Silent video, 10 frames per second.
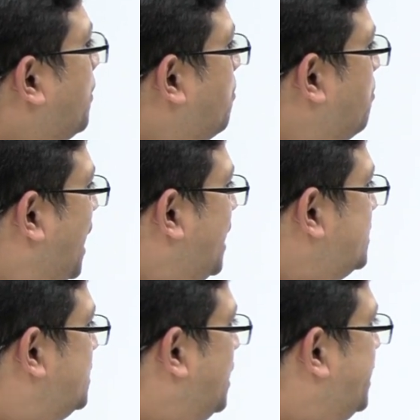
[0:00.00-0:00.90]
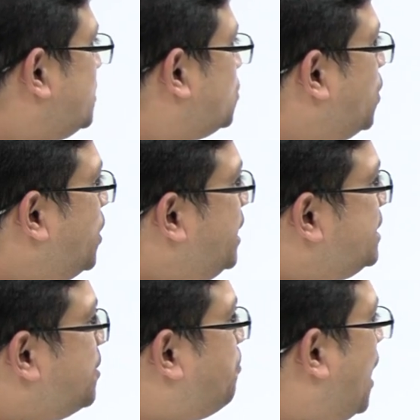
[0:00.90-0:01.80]
Match the list. So it
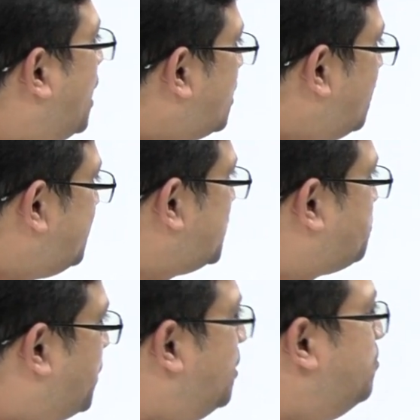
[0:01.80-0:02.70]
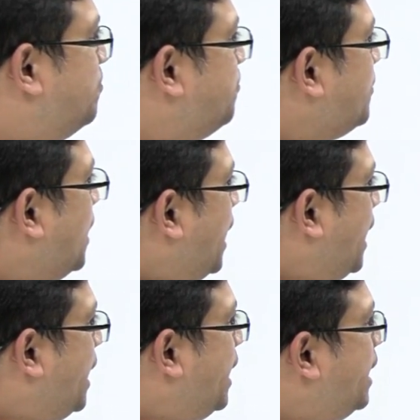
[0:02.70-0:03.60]
is a part of sperm,
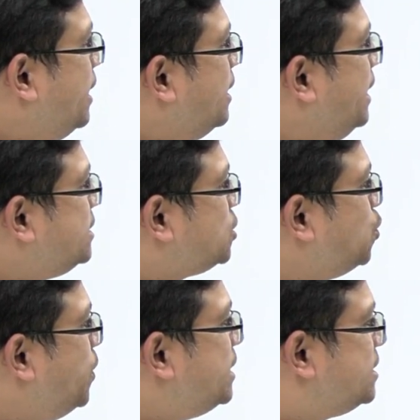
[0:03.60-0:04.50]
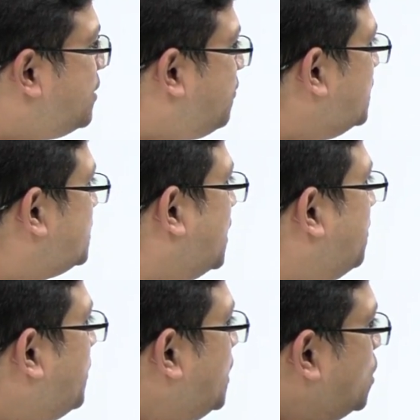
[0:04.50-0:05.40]
and list 2 is the function.